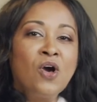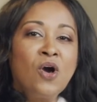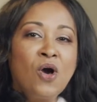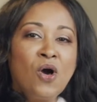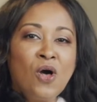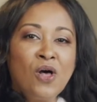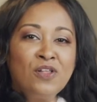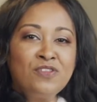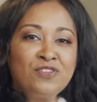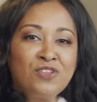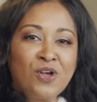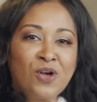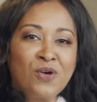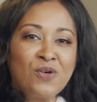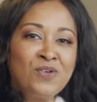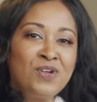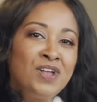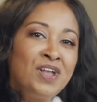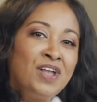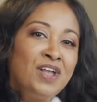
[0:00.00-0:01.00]

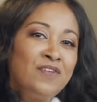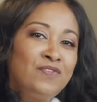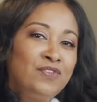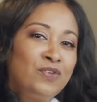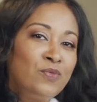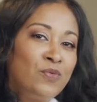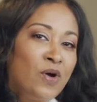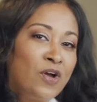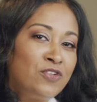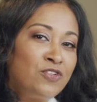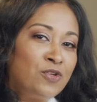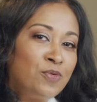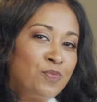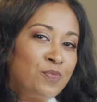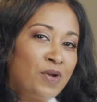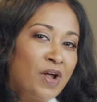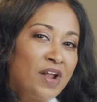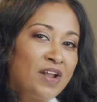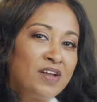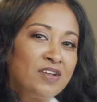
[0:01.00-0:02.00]
Also, if you want your
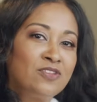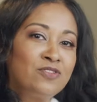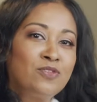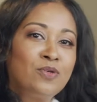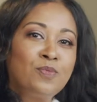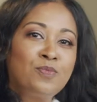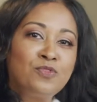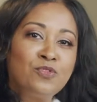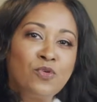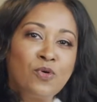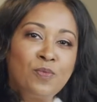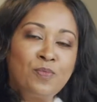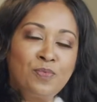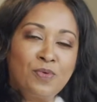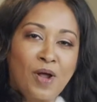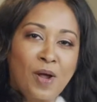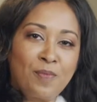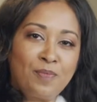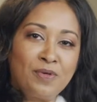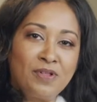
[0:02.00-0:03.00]
products to absorb
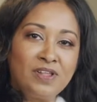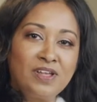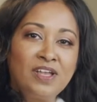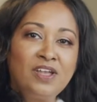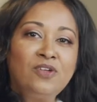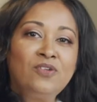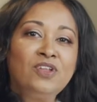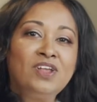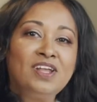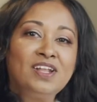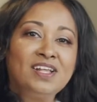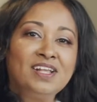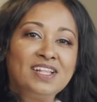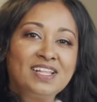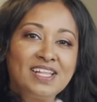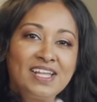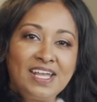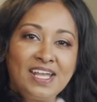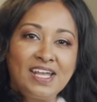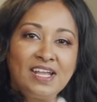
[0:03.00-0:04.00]
properly, you need
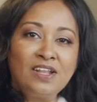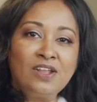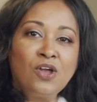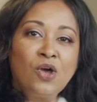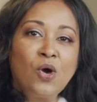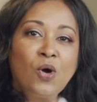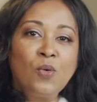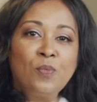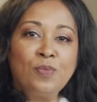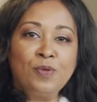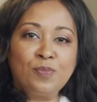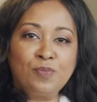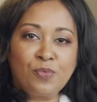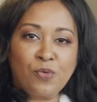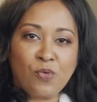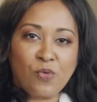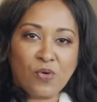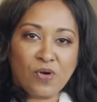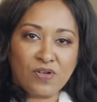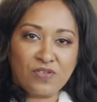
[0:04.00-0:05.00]
clean, open
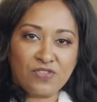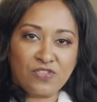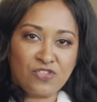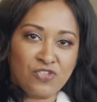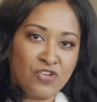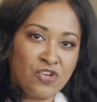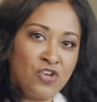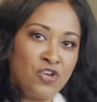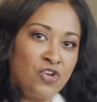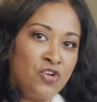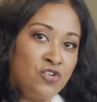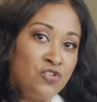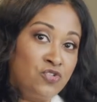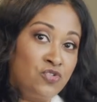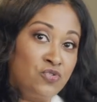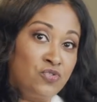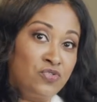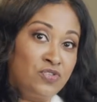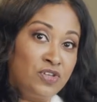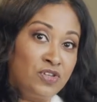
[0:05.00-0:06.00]
pores.
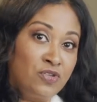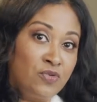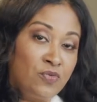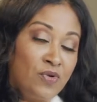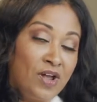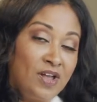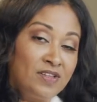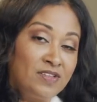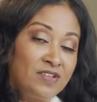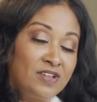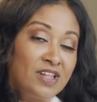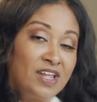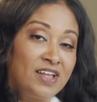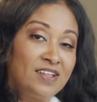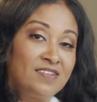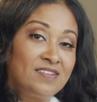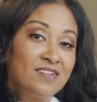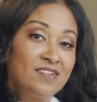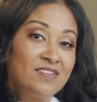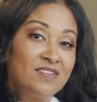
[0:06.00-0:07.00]
Choosing the right
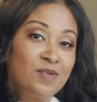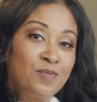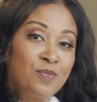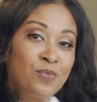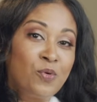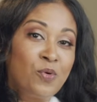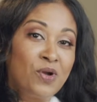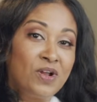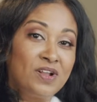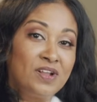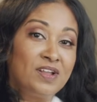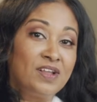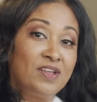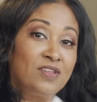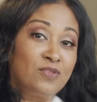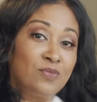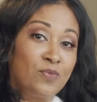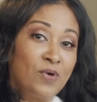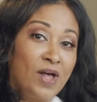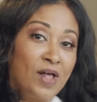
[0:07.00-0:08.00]
cleanser is important
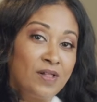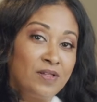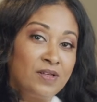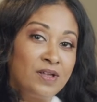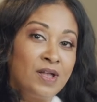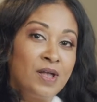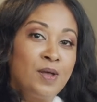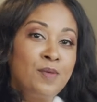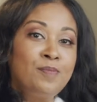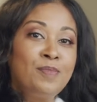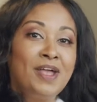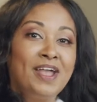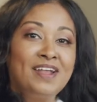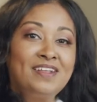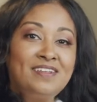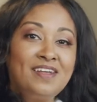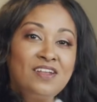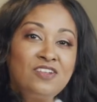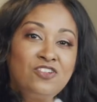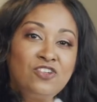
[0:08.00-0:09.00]
as well. Pay
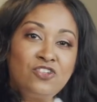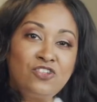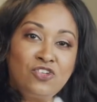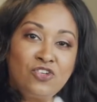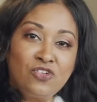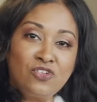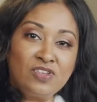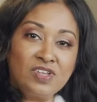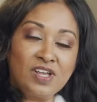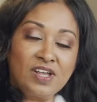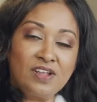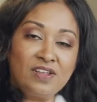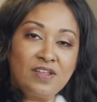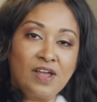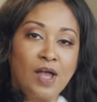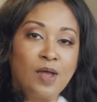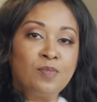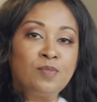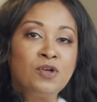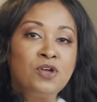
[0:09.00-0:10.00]
attention to your skin
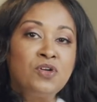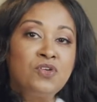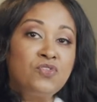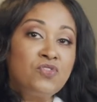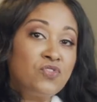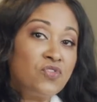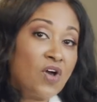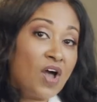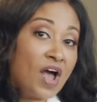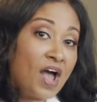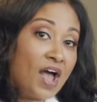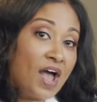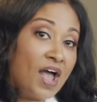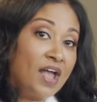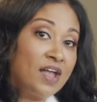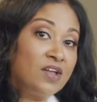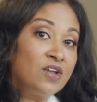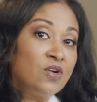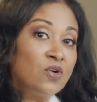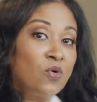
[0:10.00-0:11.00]
type.
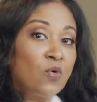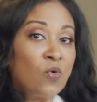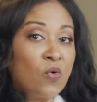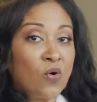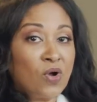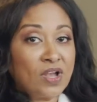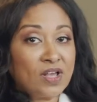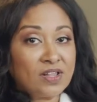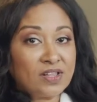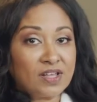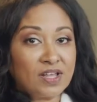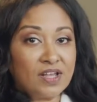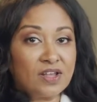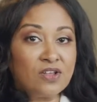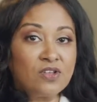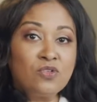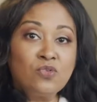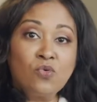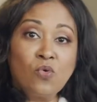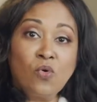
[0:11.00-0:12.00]
Dry, oily,
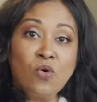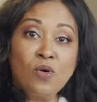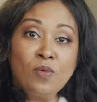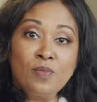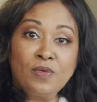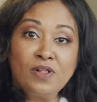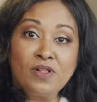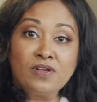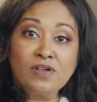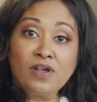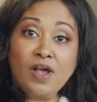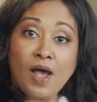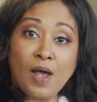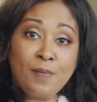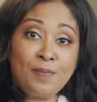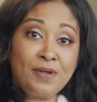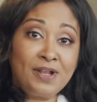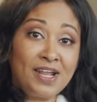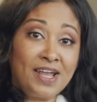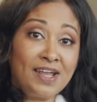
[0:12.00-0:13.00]
normal,
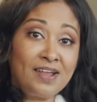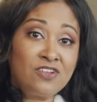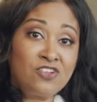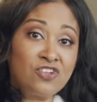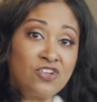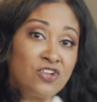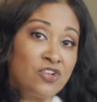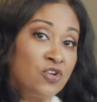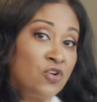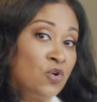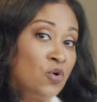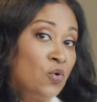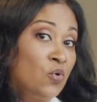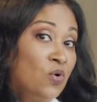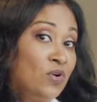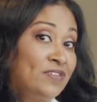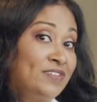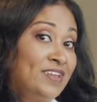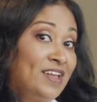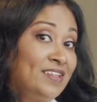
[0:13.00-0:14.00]
combination,
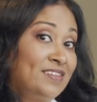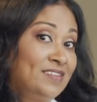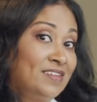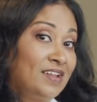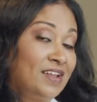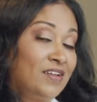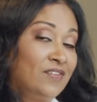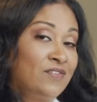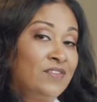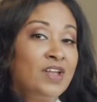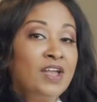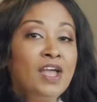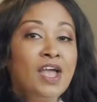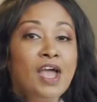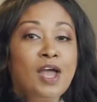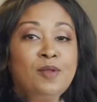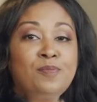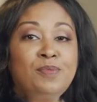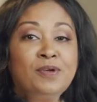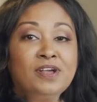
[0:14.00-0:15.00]
or sensitive,
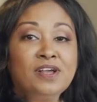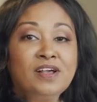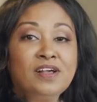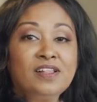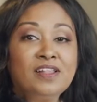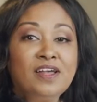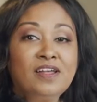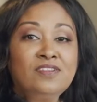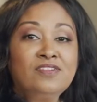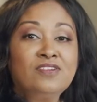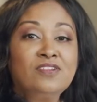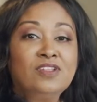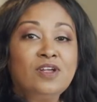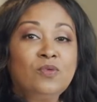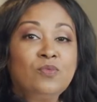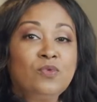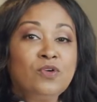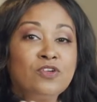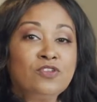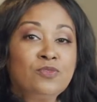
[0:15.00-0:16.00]
and pick a cleanser that
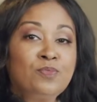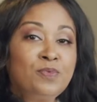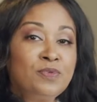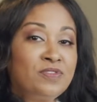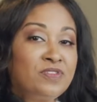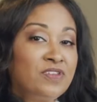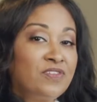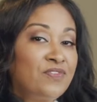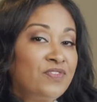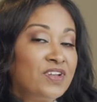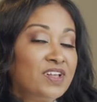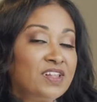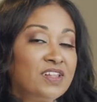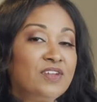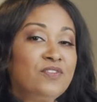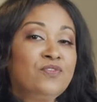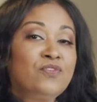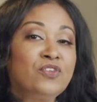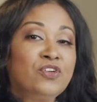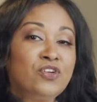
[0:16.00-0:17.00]
works
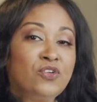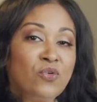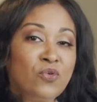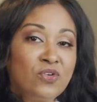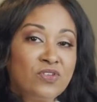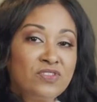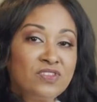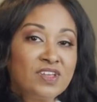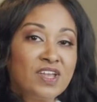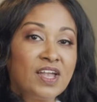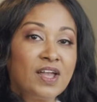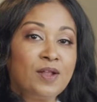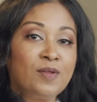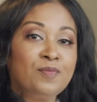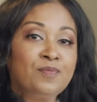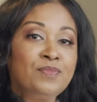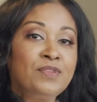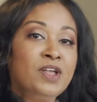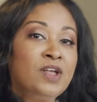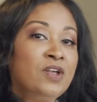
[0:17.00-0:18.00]
specifically for your skin.
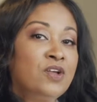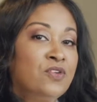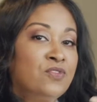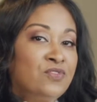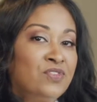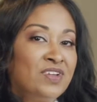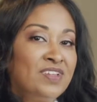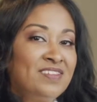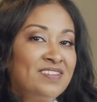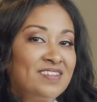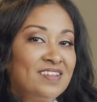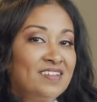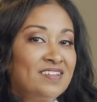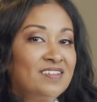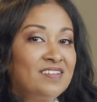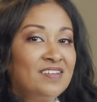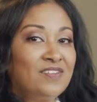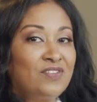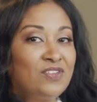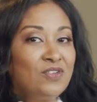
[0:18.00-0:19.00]
For
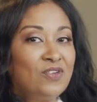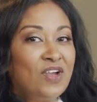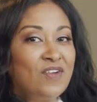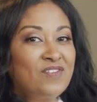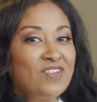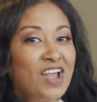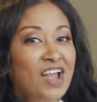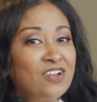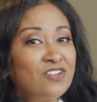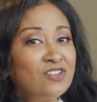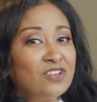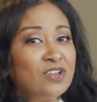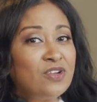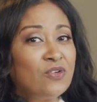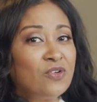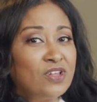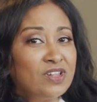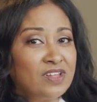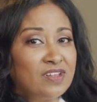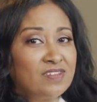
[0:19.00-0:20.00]
instance, if you have naturally
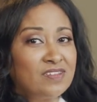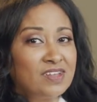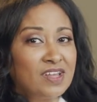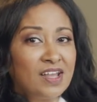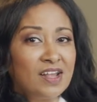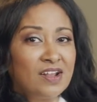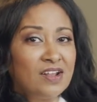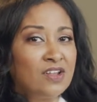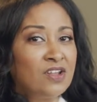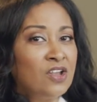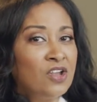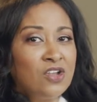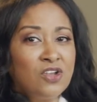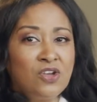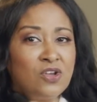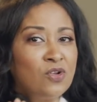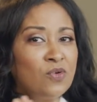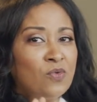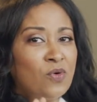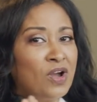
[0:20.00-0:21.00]
oily skin,
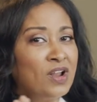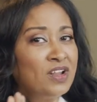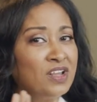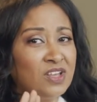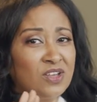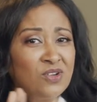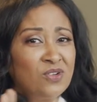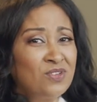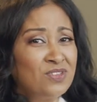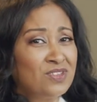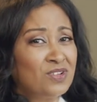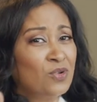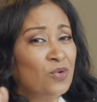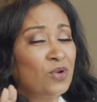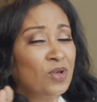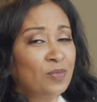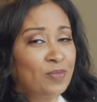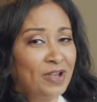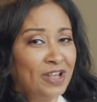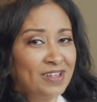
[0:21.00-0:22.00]
you don't want to use an
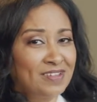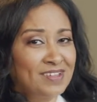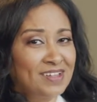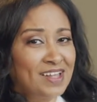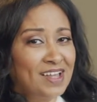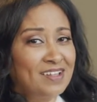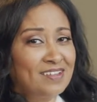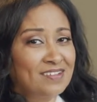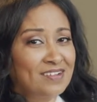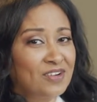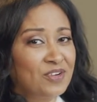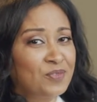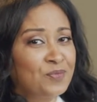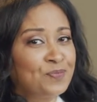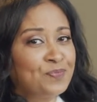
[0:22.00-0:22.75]
oil-based cleanser.